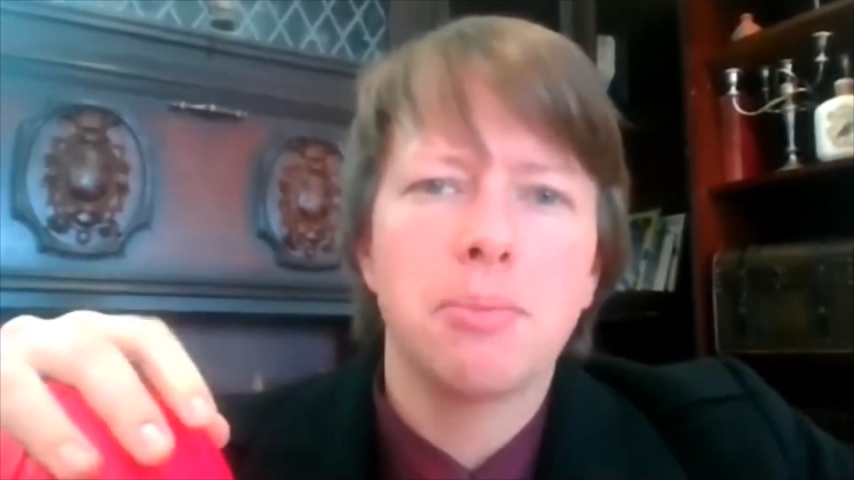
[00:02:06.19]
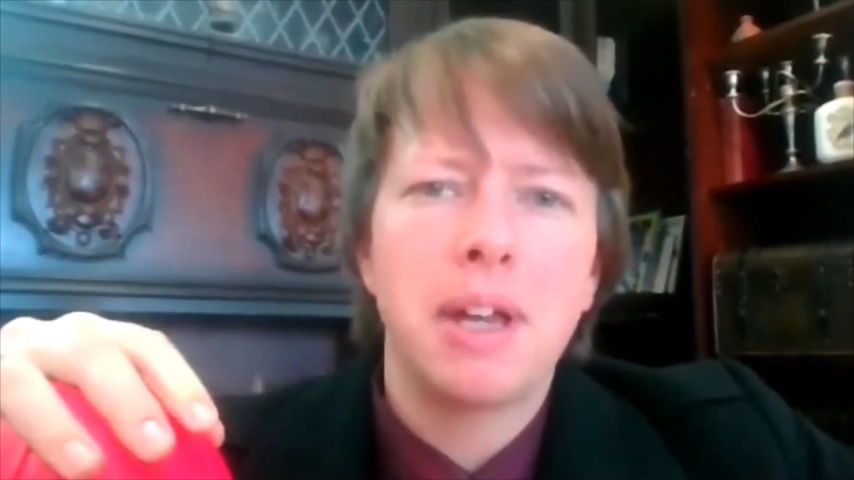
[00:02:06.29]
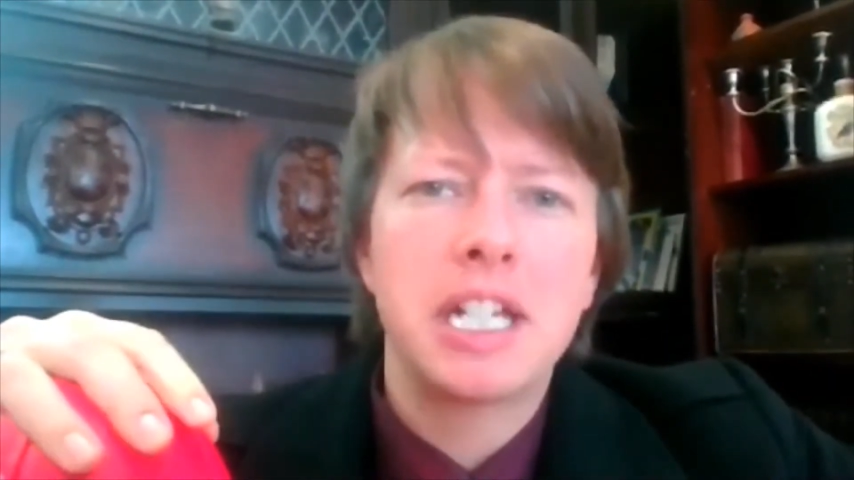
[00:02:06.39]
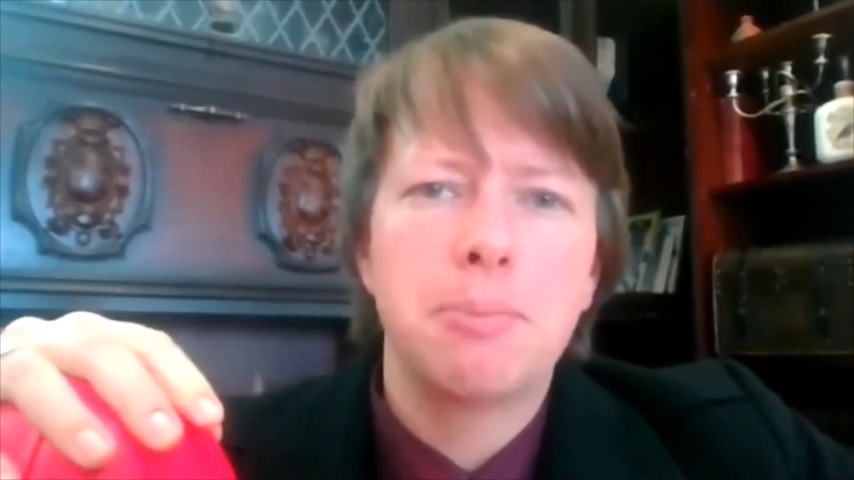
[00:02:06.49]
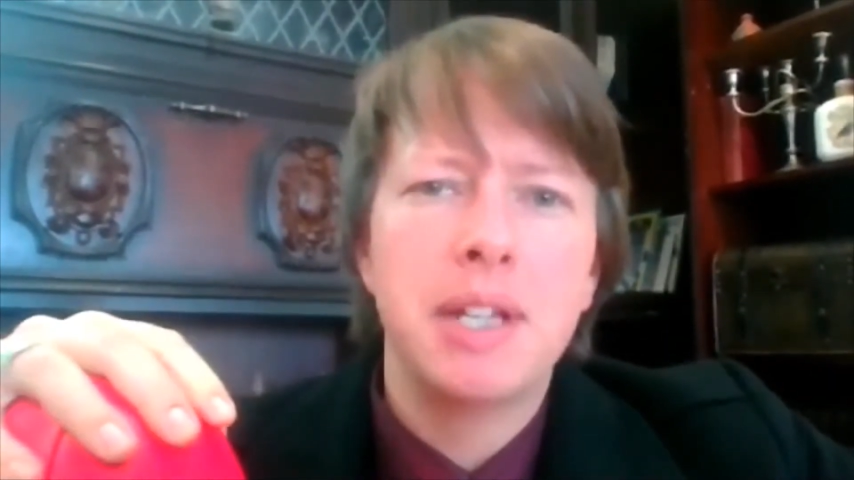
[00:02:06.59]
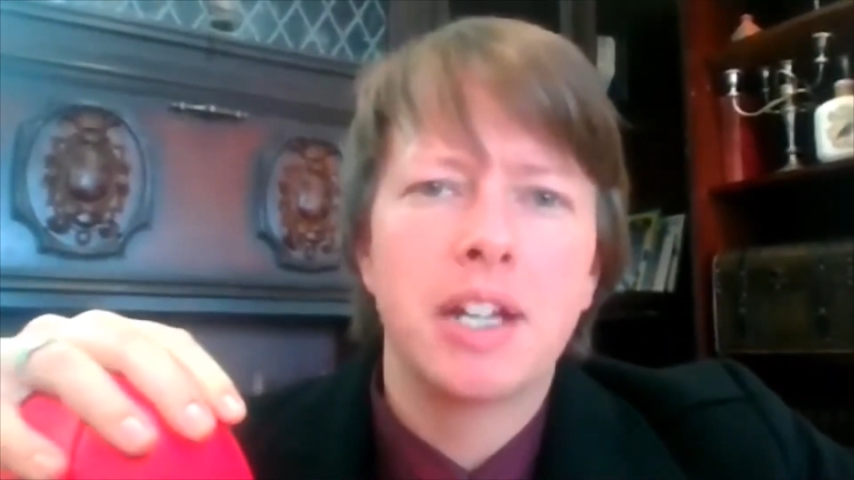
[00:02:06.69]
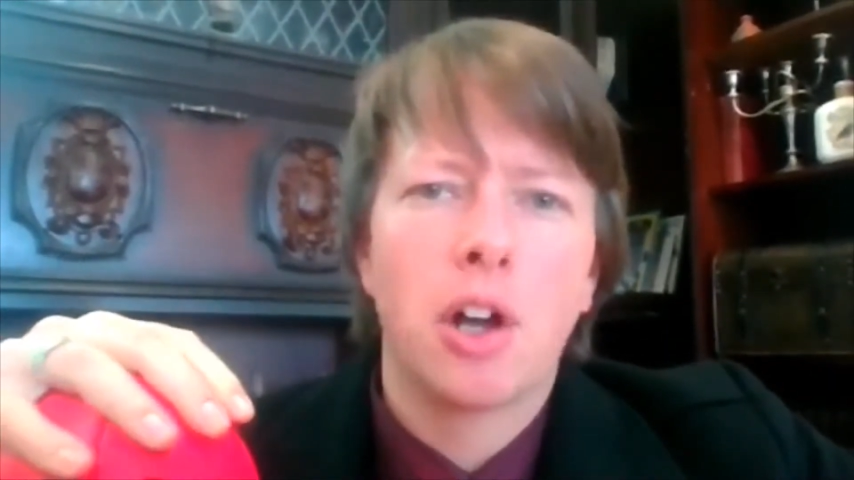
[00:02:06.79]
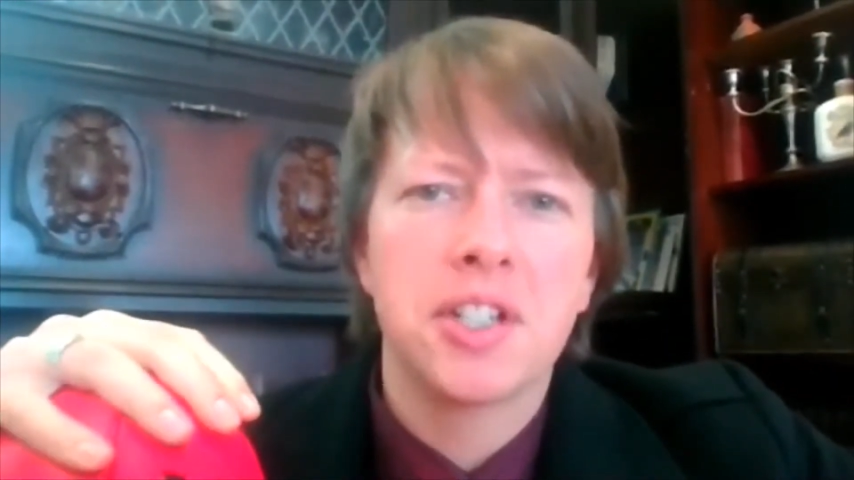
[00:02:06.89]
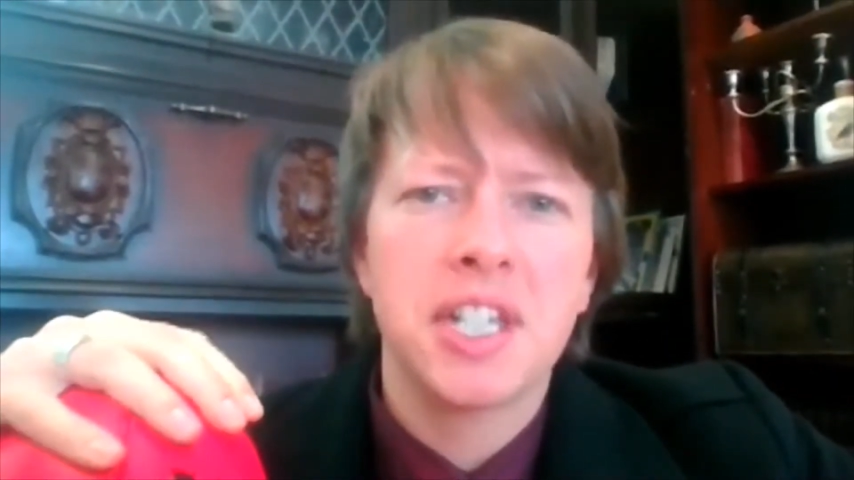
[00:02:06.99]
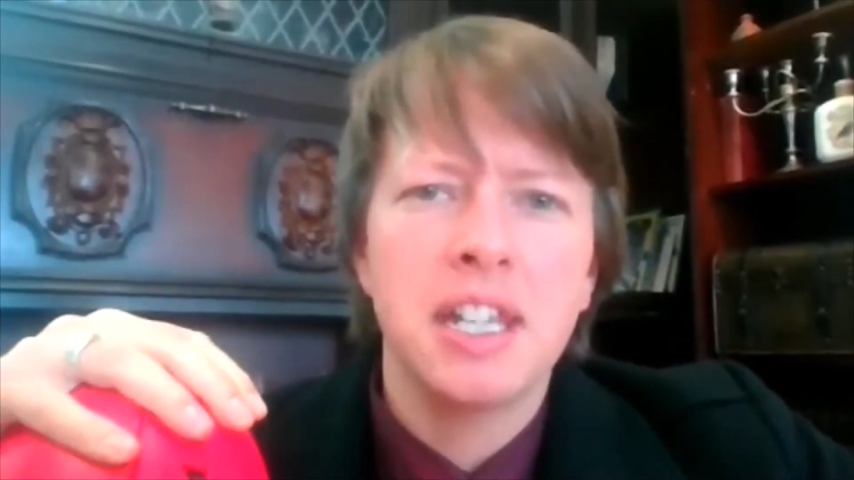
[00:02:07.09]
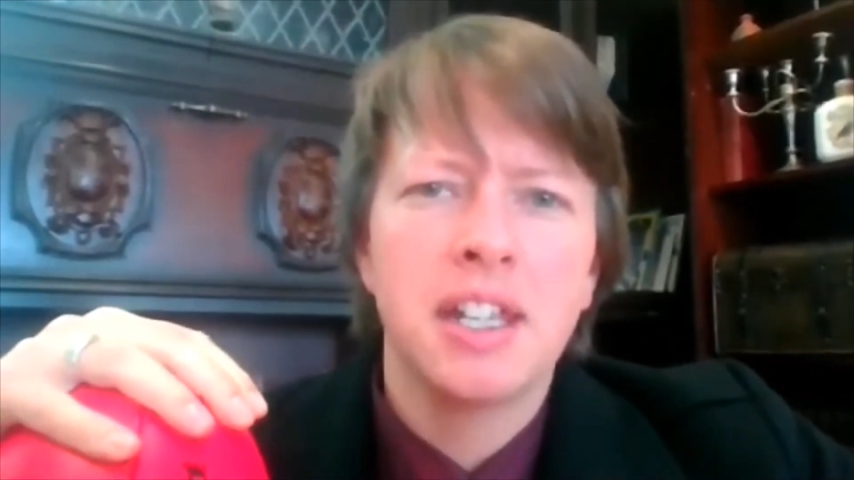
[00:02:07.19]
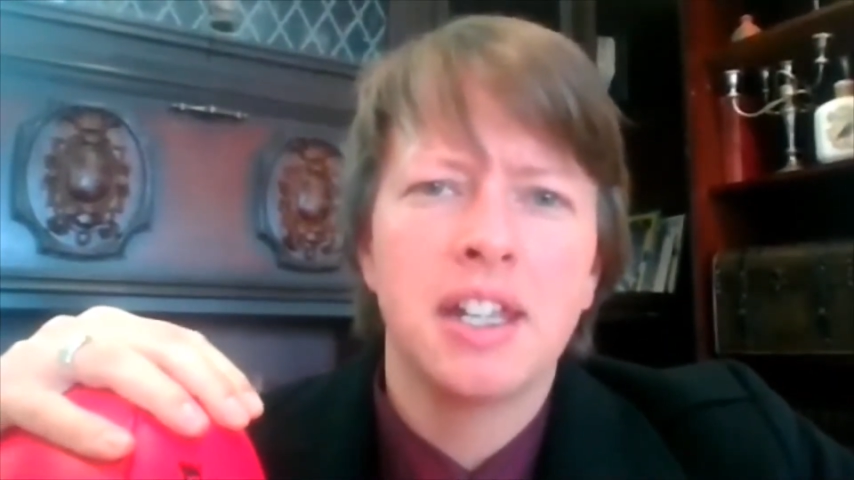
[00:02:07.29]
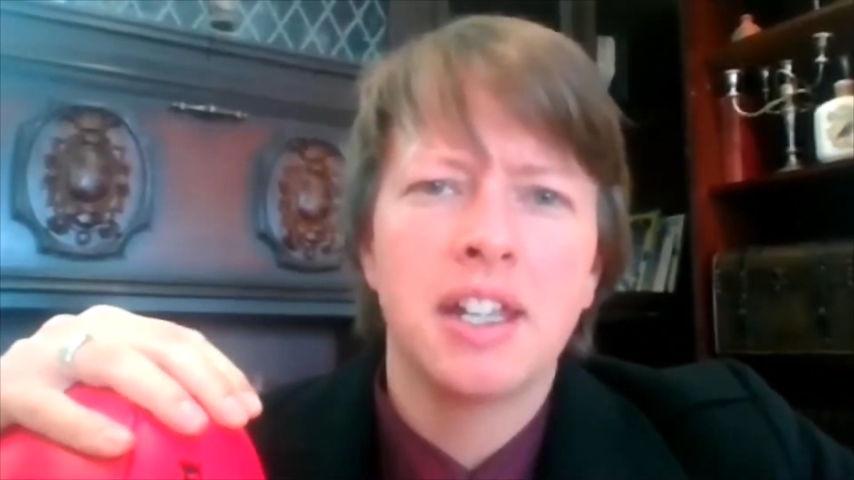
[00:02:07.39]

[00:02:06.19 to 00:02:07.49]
you meant to be an Aussie?